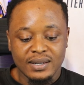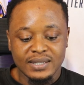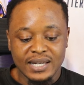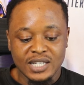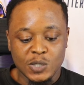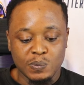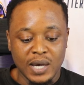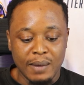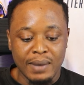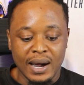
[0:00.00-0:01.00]
There is a
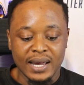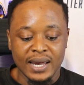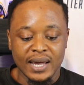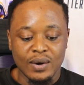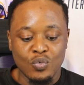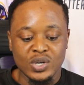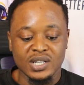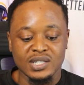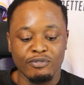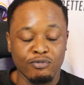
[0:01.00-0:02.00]
spearman here, which
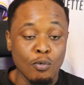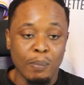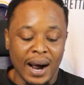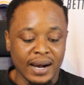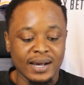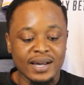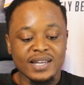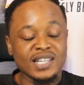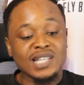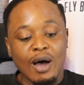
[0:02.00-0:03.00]
is the fullback.
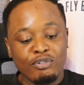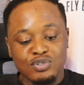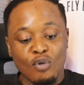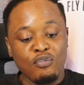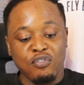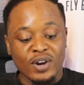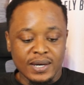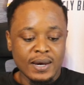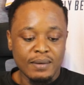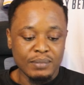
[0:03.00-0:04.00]
He's now so
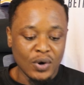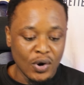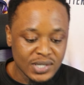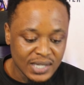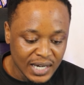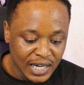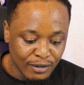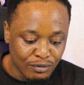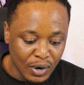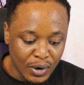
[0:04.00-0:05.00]
free because
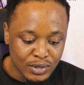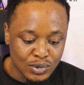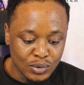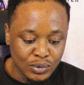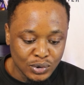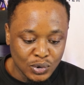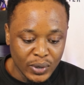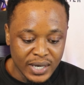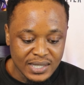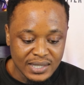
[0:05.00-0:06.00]
if you're going to
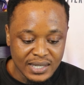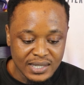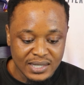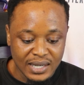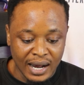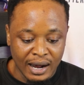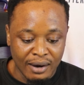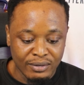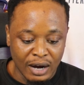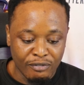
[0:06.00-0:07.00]
do it, this
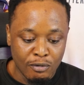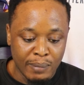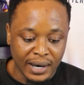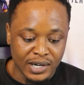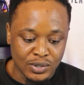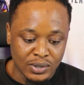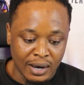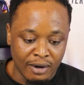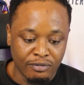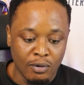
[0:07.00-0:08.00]
their fullback is on
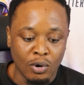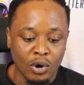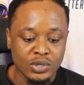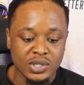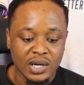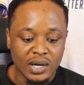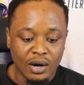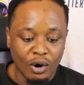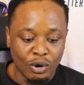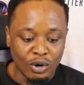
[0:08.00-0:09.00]
our forward.
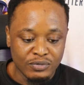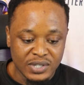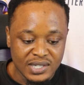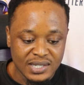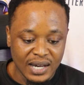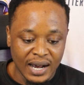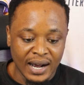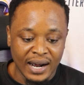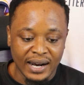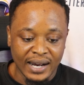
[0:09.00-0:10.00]
All of these
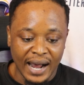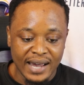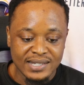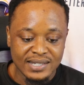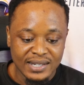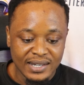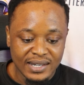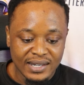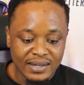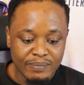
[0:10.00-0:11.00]
guys,
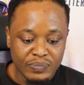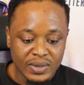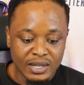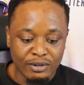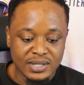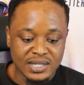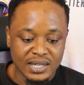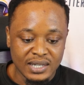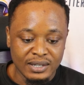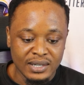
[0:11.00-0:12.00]
this,
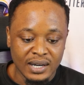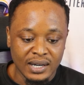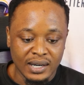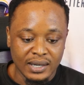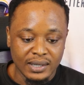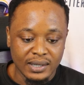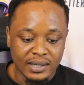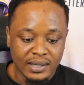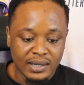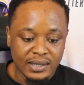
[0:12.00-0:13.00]
the
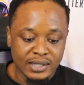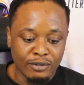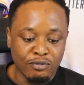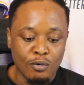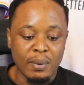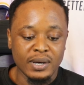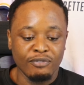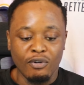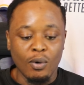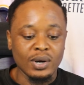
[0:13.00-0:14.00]

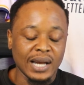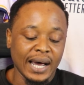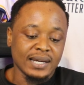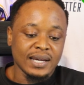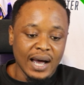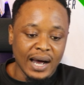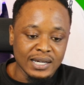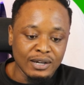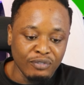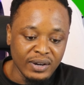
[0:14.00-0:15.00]
forward line and
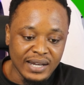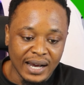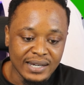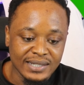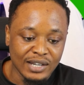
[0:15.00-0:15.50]
the defender, they